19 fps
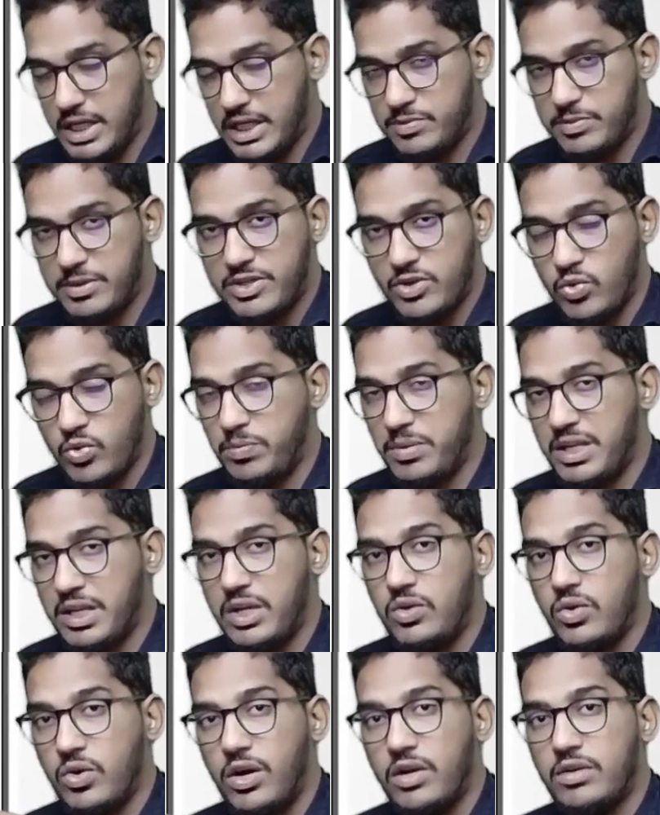express your
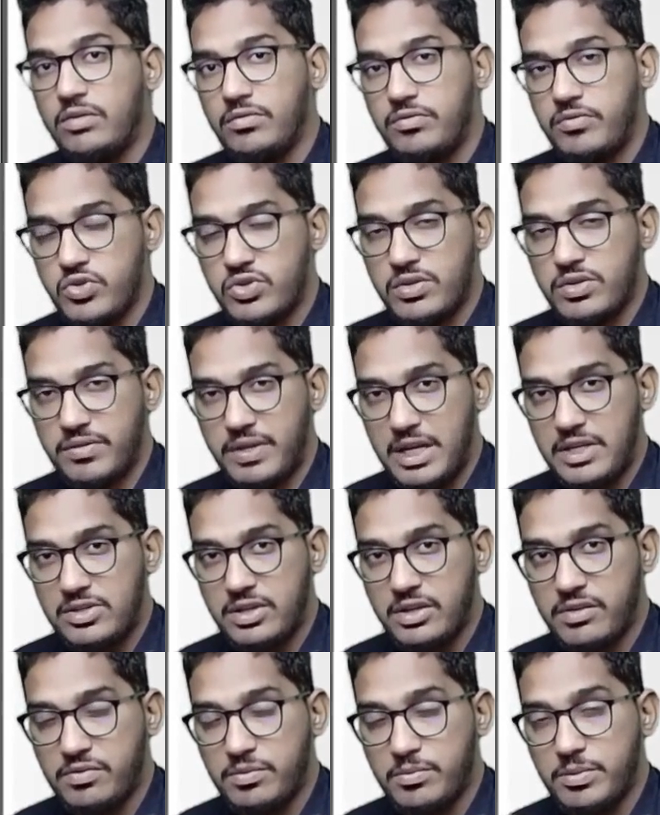opinion on future
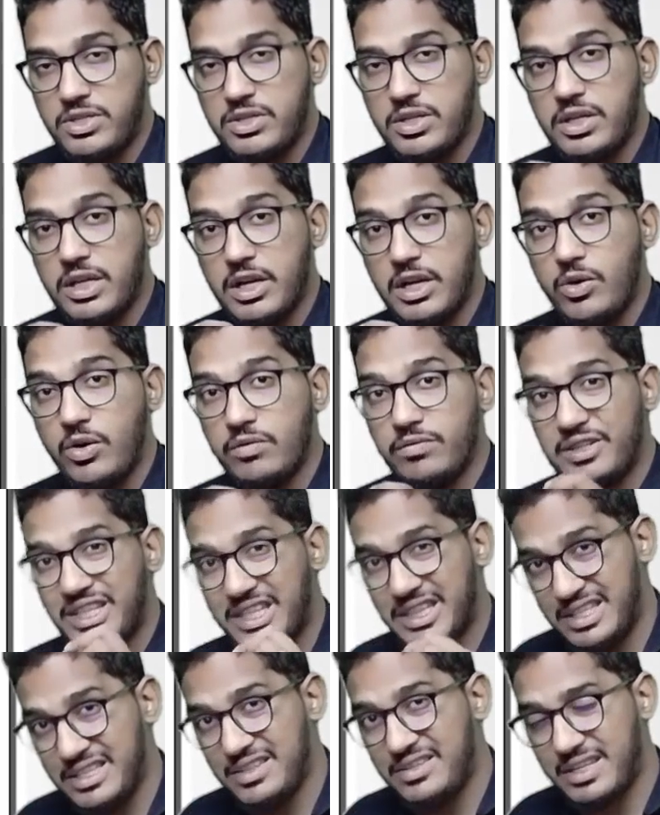financial information along with
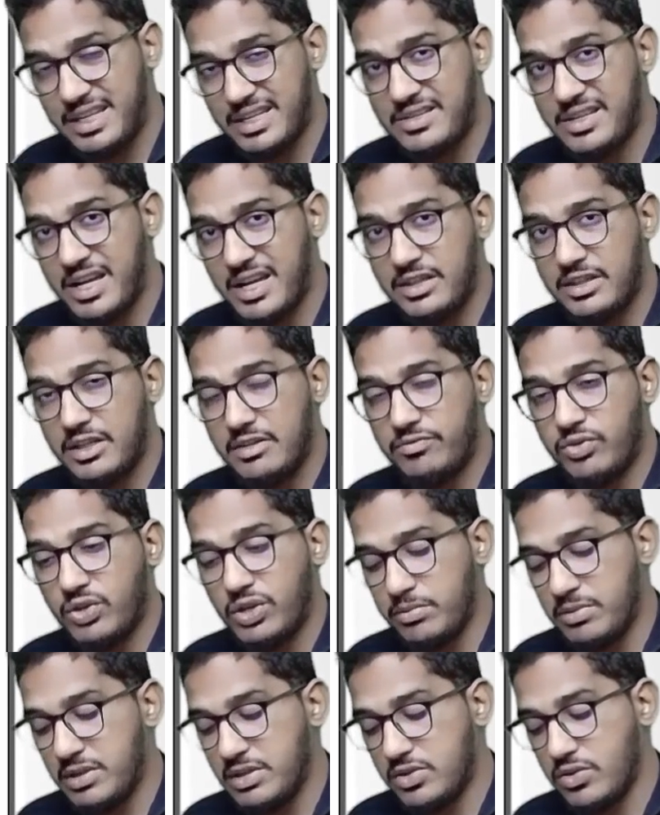this SAE
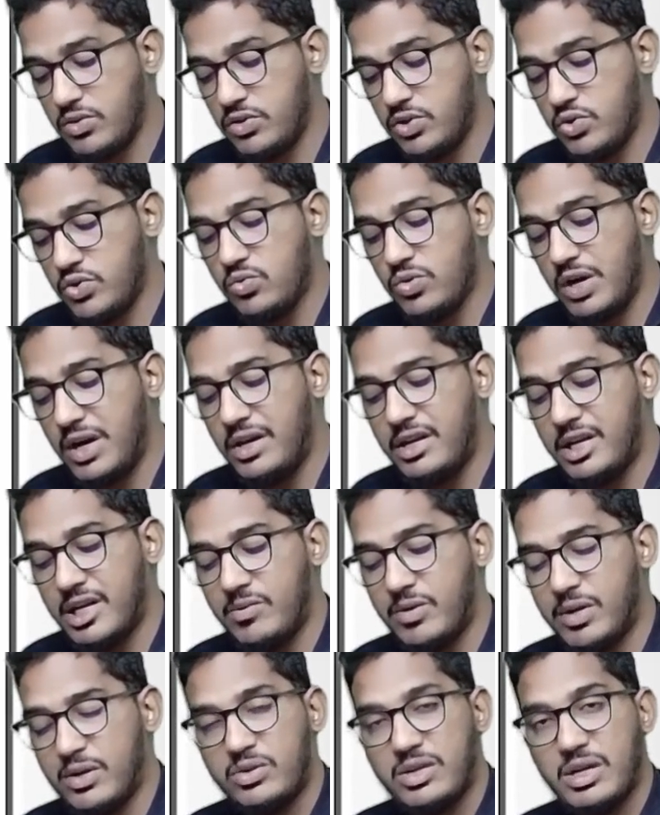3400, you are
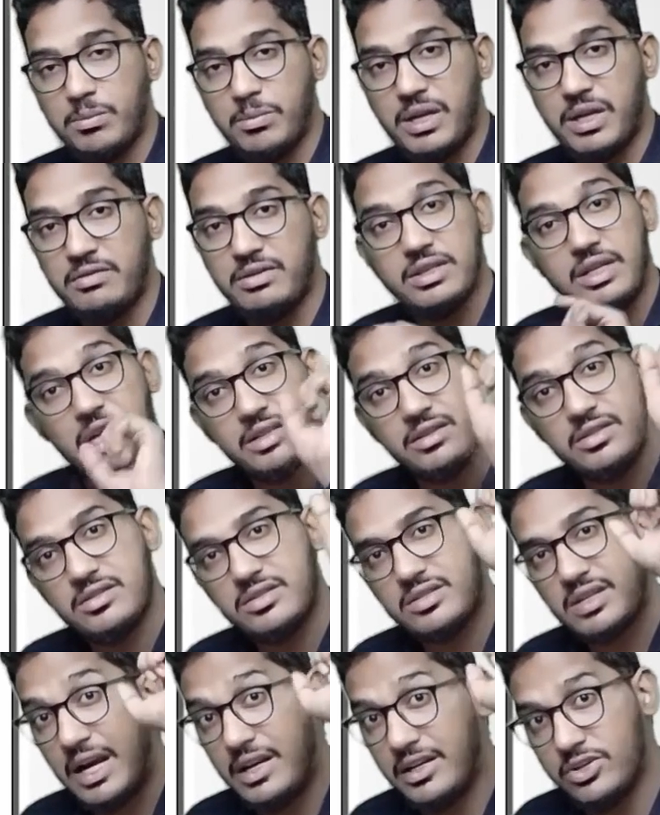required to comply with other
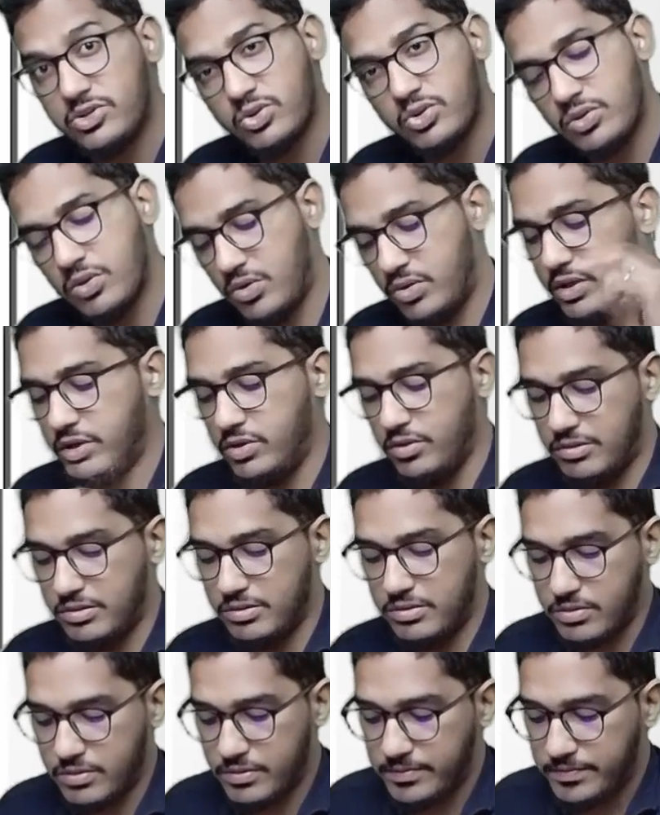standards on audit
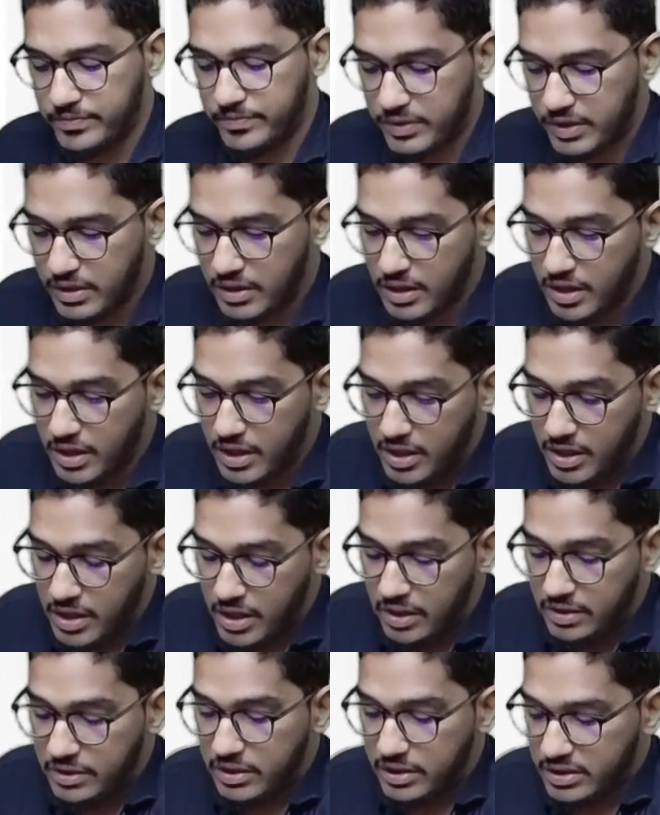also.
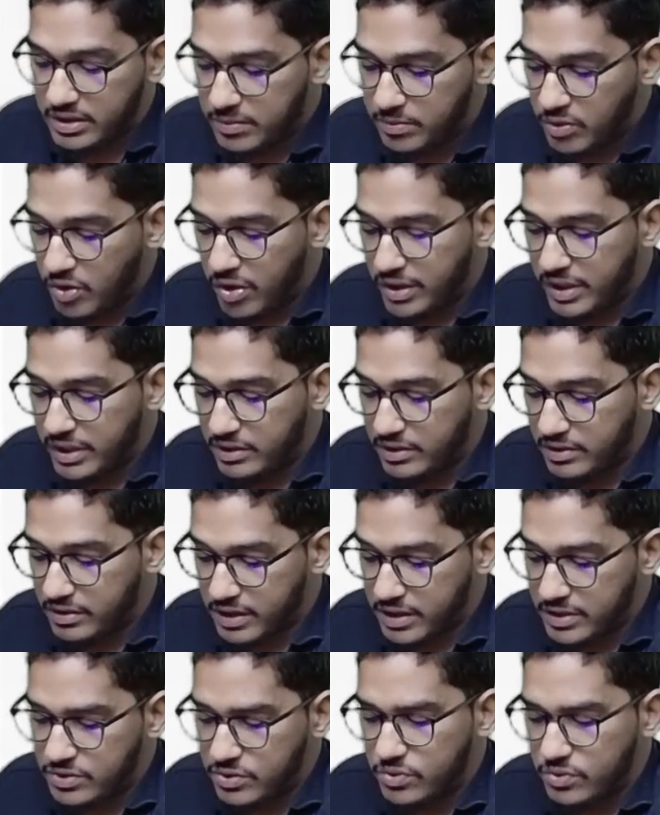The term auditor
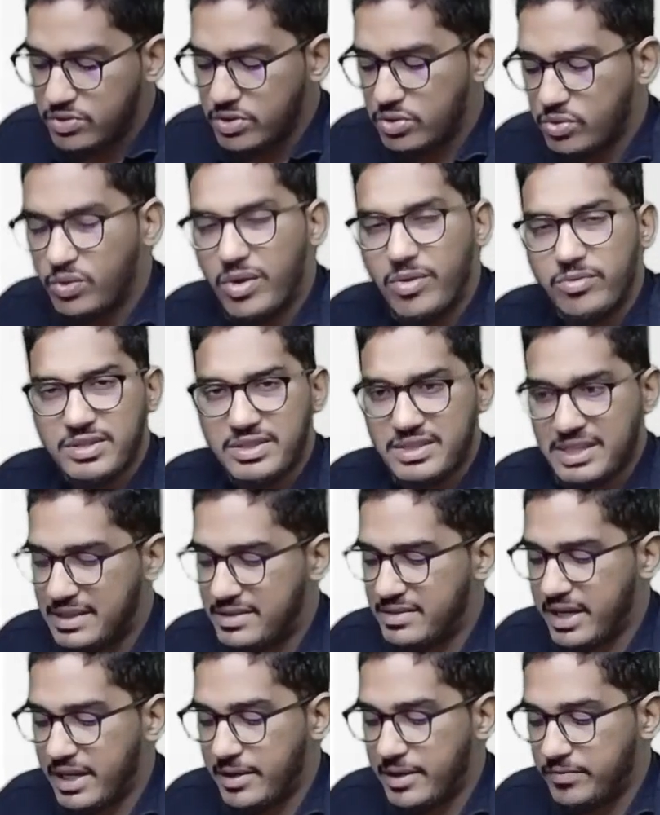is used throughout this
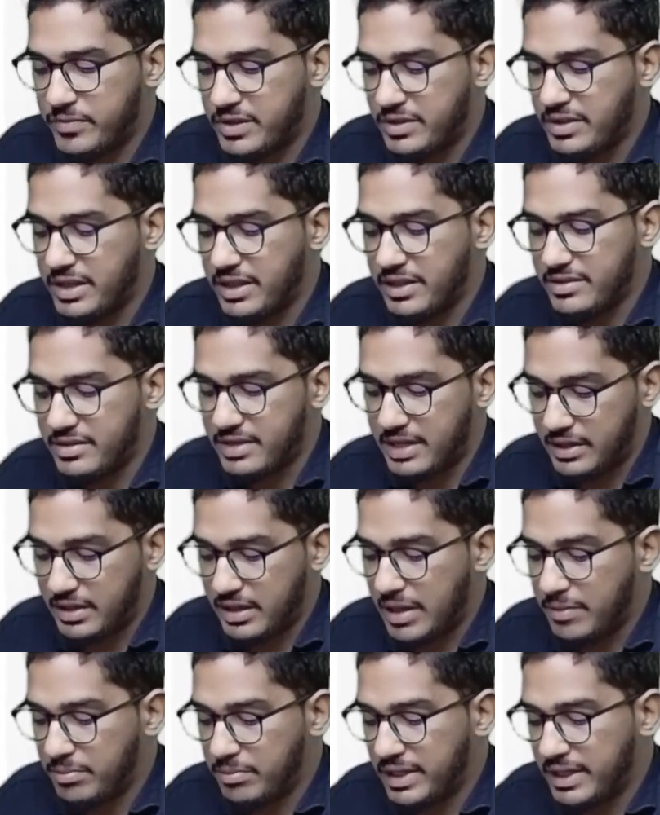SAE. See, in this
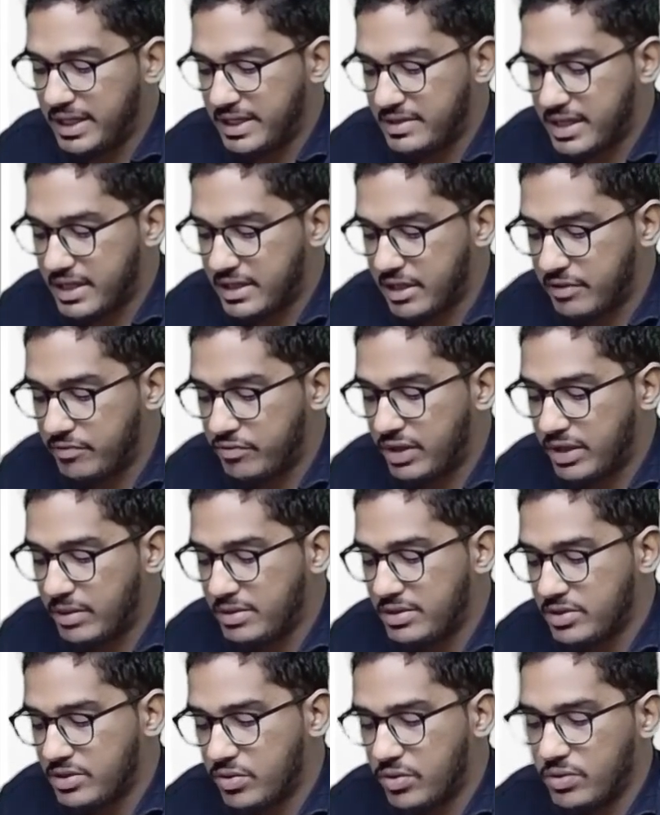complete SAE
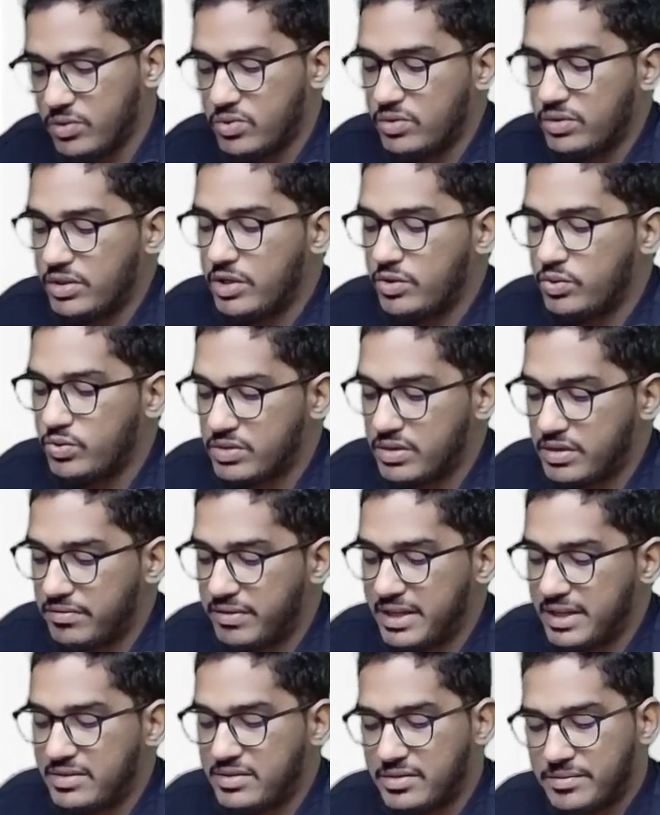3400 also, they use the
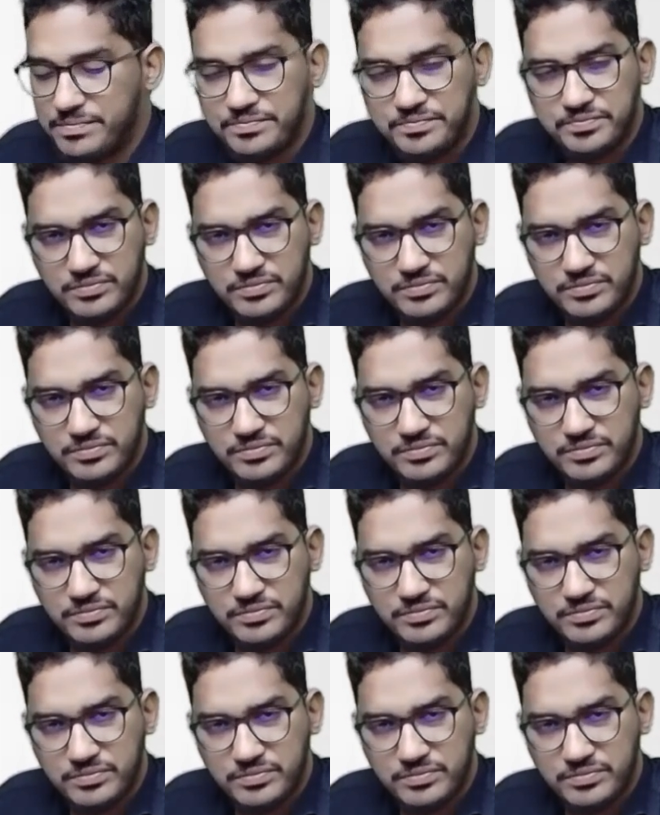phrase